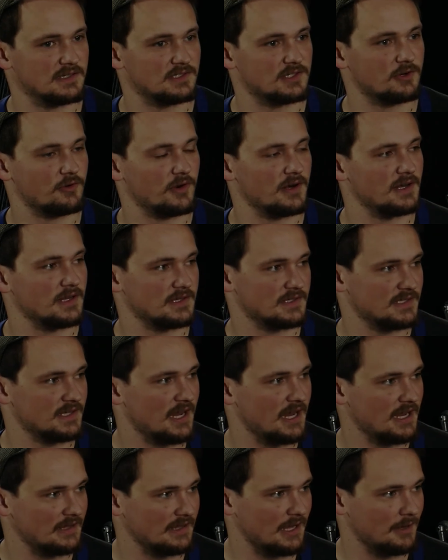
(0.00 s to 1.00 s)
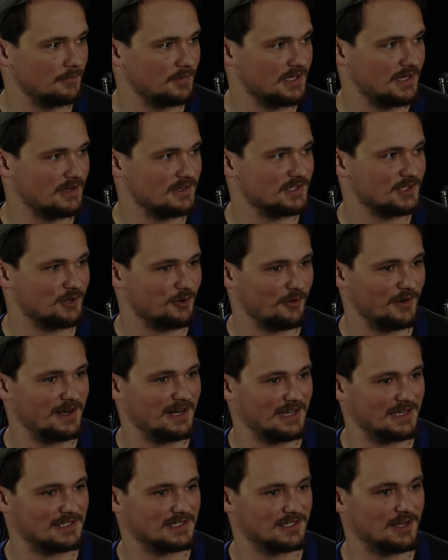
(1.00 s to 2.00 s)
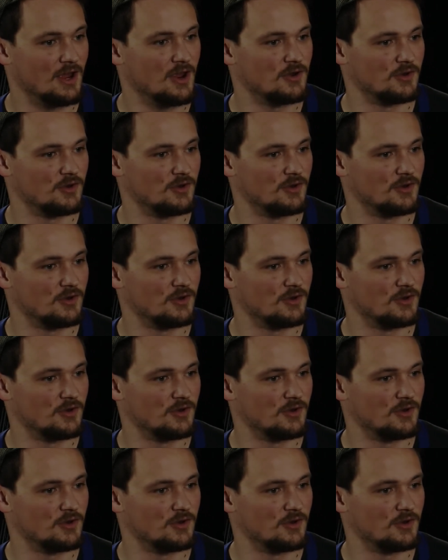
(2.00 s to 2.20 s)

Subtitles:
it's critics saying that. Because critics